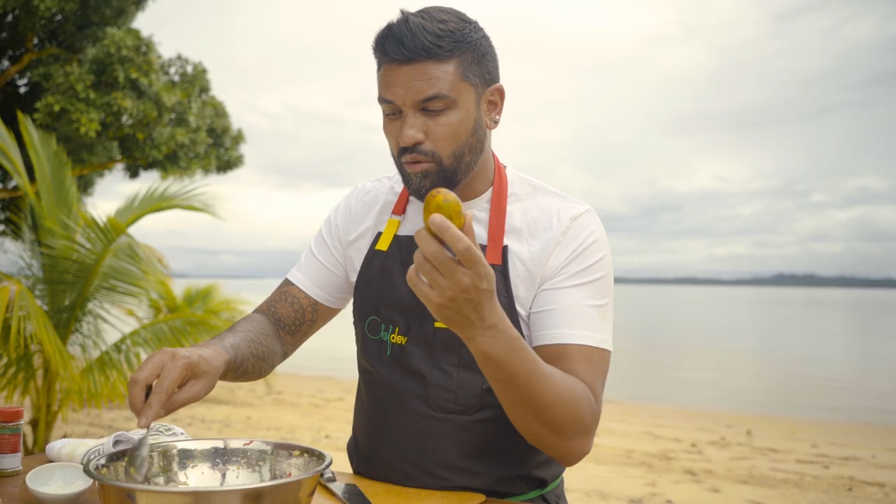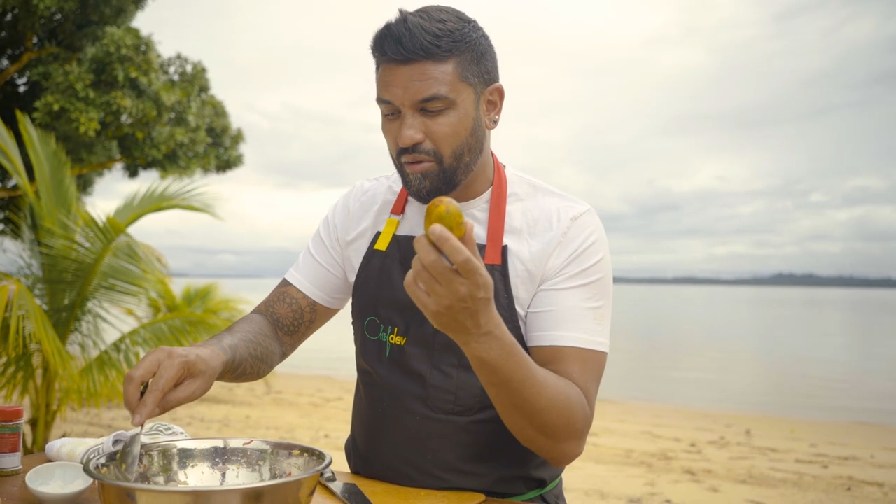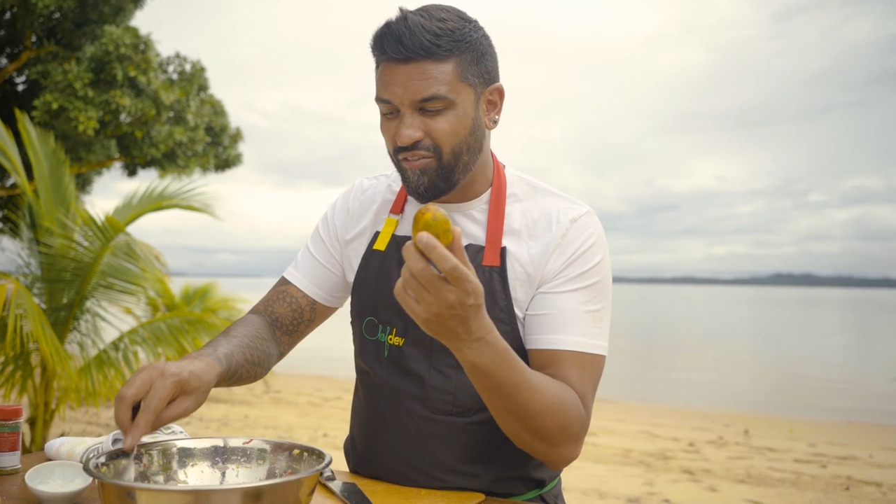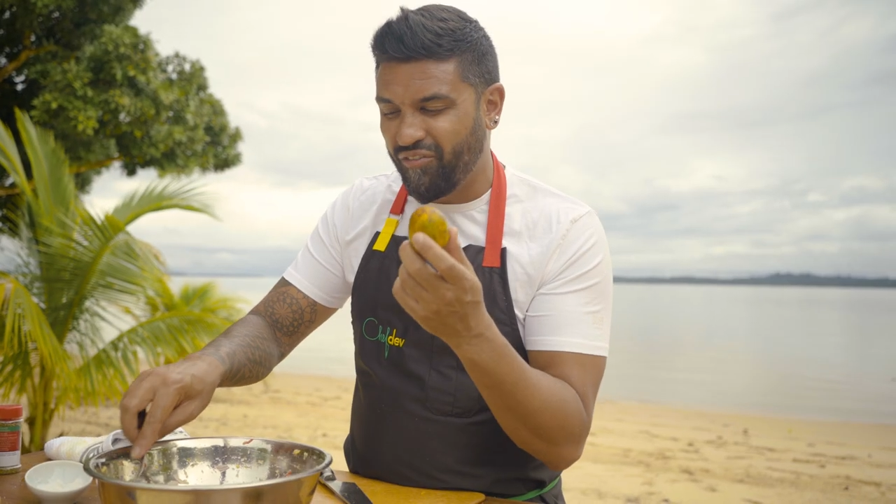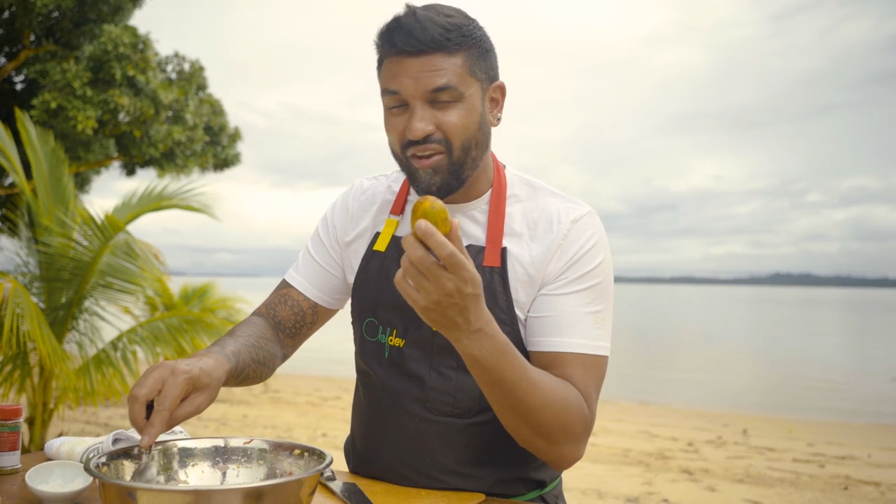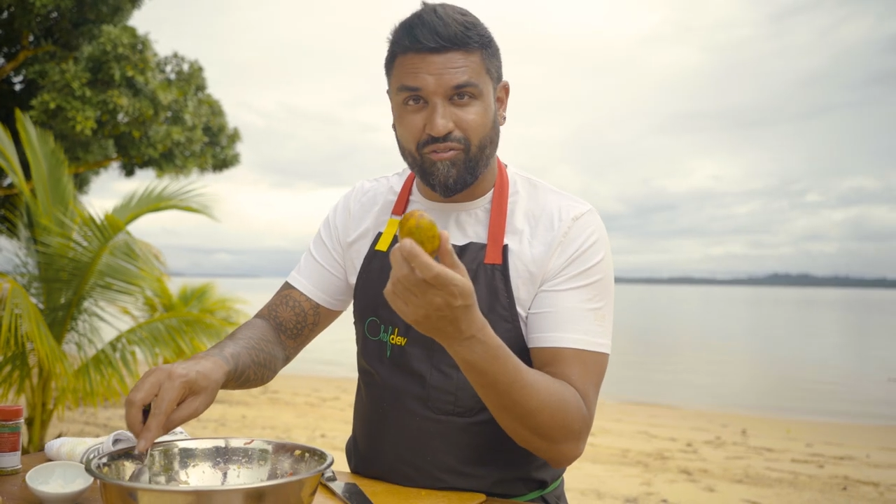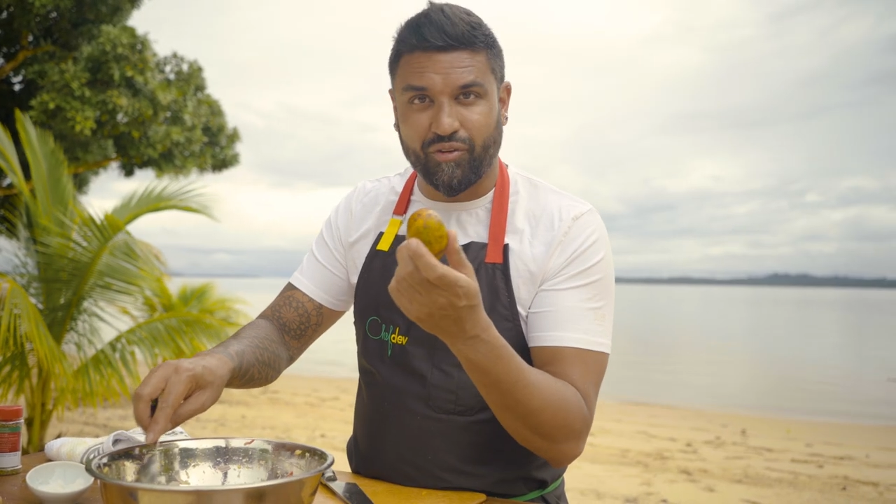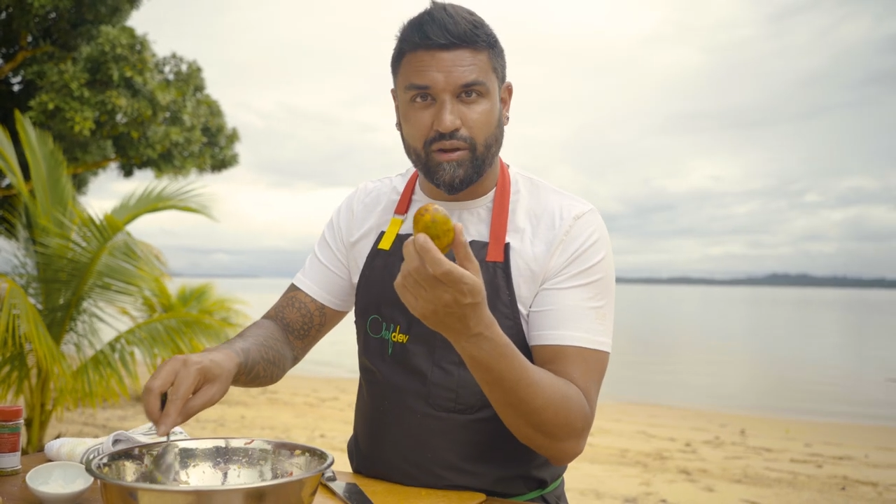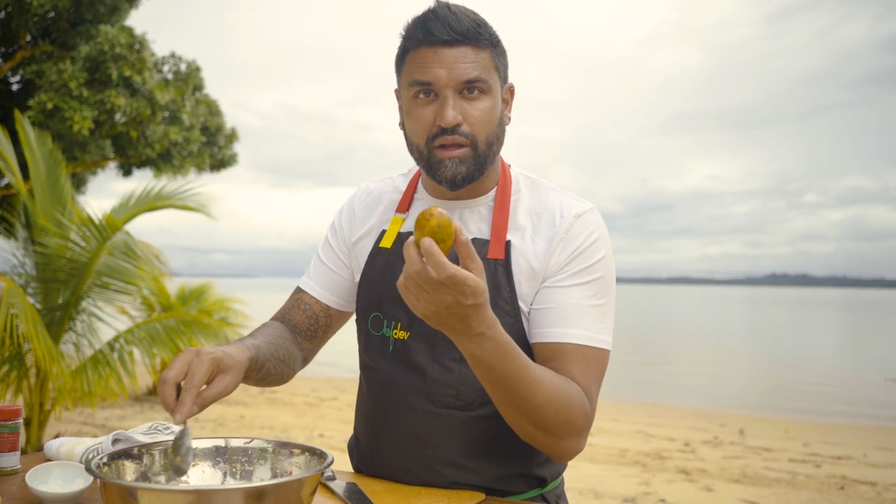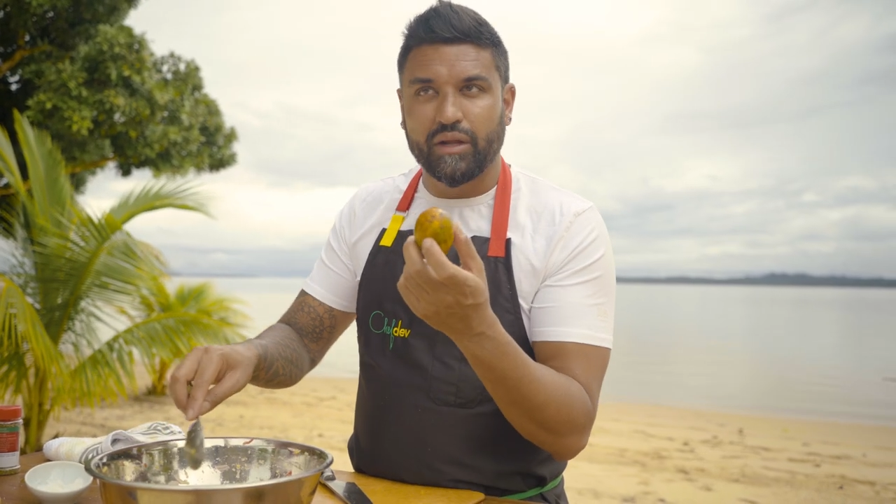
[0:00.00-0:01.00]
one of my
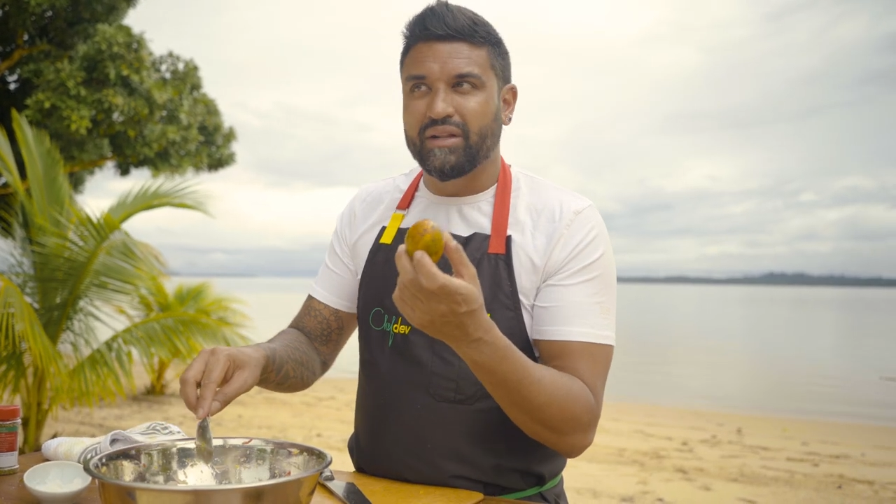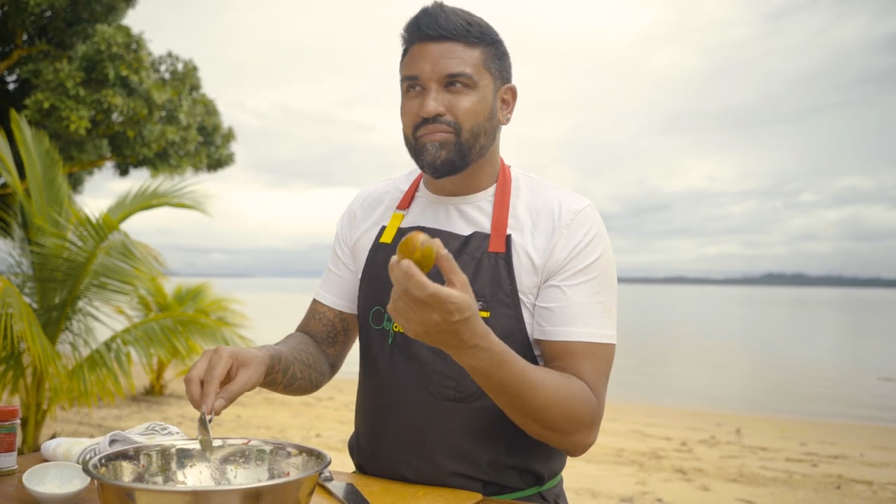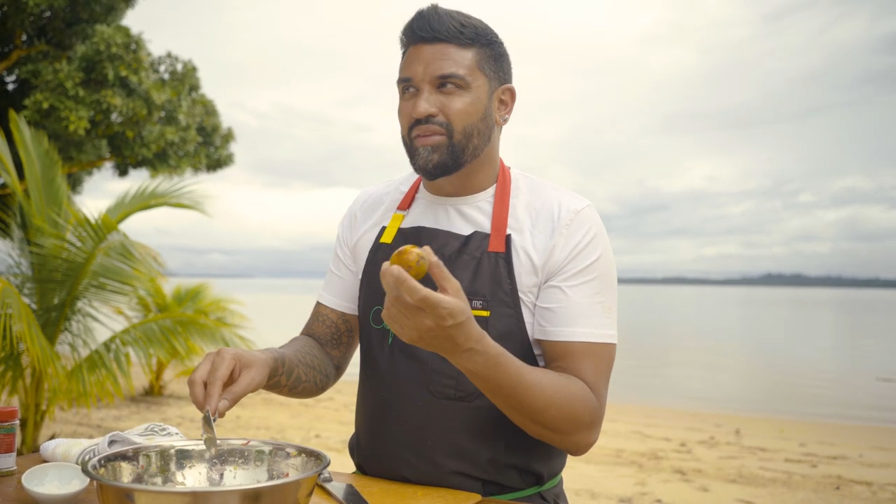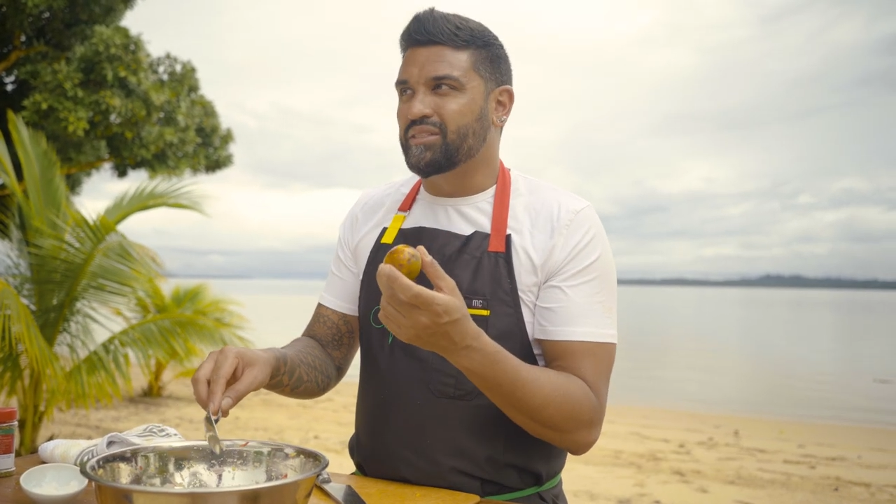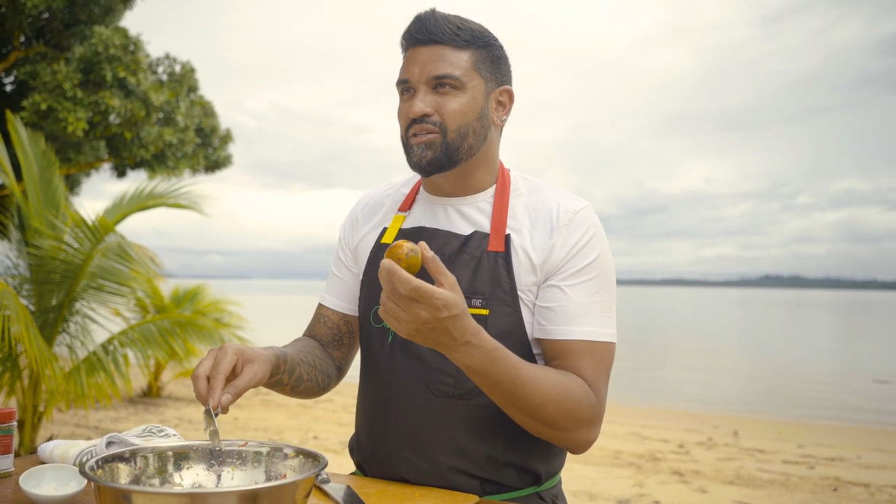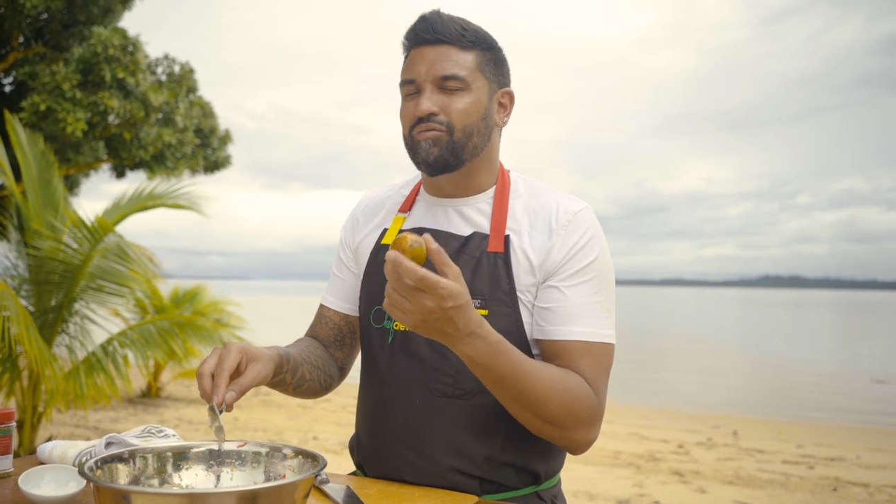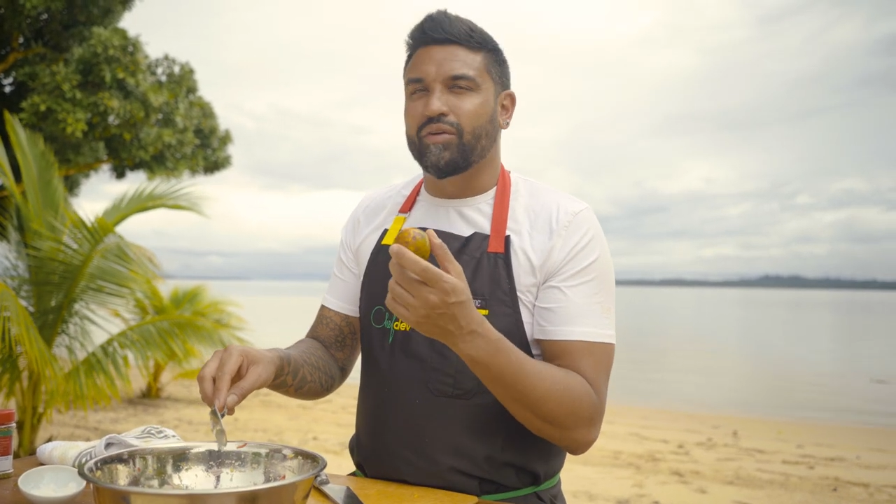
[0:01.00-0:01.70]
favorite. It's like a